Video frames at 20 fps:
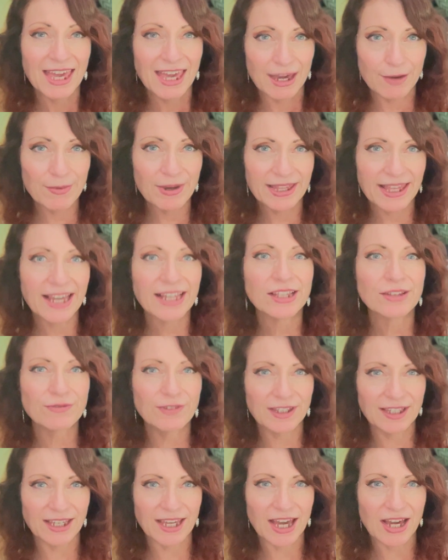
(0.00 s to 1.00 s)
In my next
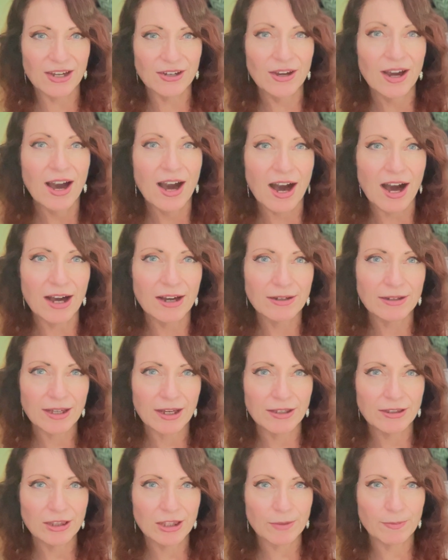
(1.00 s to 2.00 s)
video, I'm
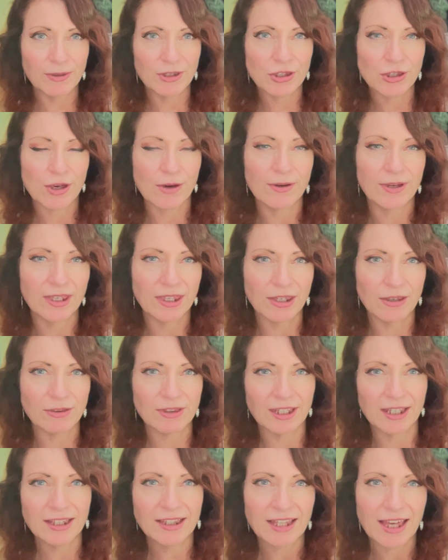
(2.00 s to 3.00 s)
going to be showing you
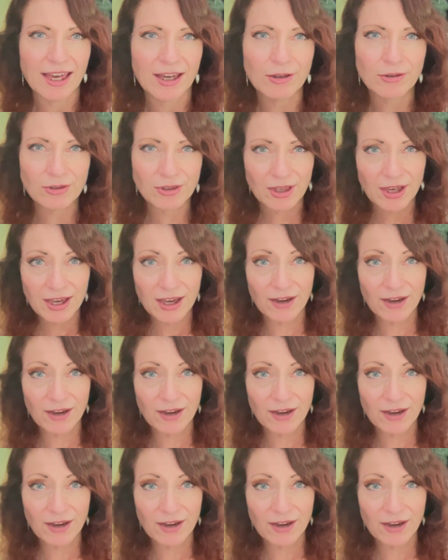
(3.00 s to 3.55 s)
details